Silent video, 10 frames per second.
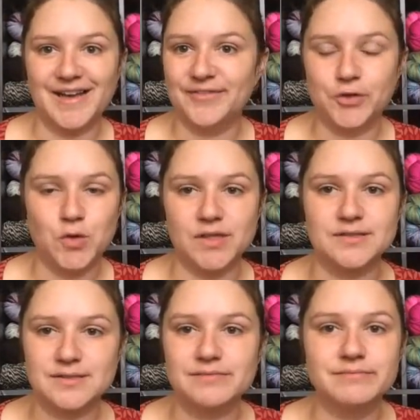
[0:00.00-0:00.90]
Of
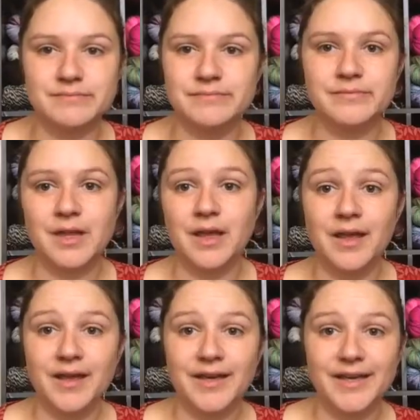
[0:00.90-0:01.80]
course,
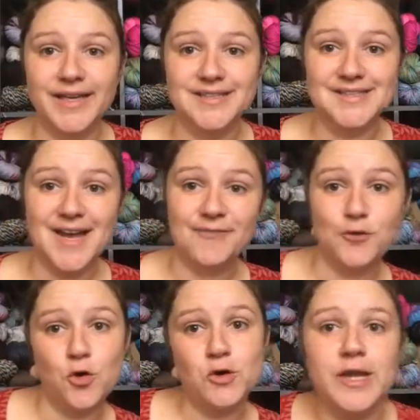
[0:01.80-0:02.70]
it's time
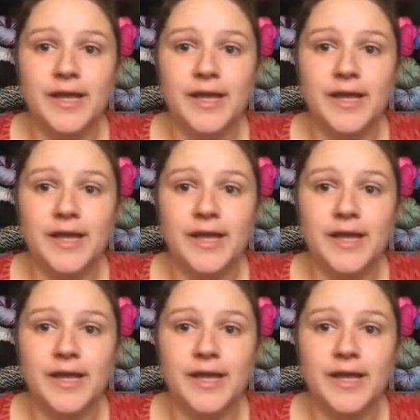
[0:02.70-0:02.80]
for